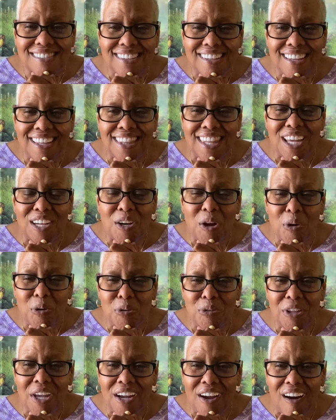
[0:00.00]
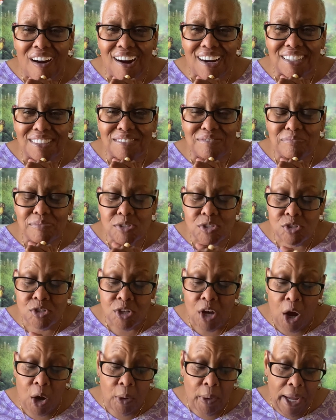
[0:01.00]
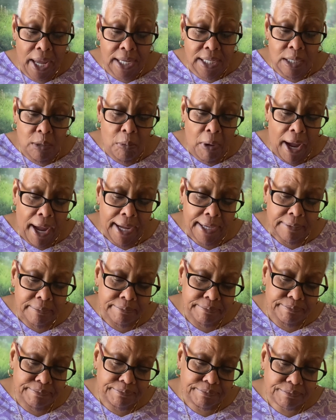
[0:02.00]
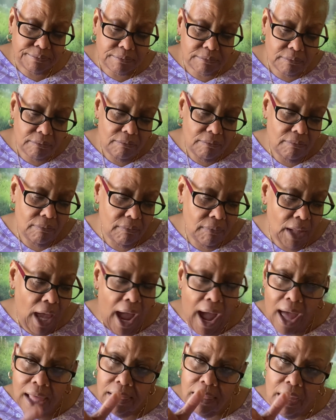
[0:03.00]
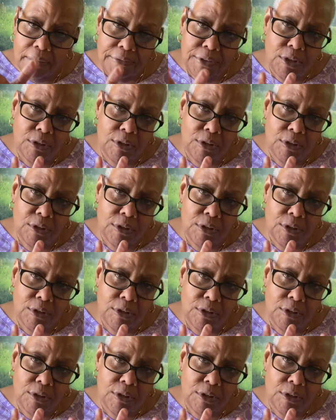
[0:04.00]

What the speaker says: And they know who they are. So anyway, I love you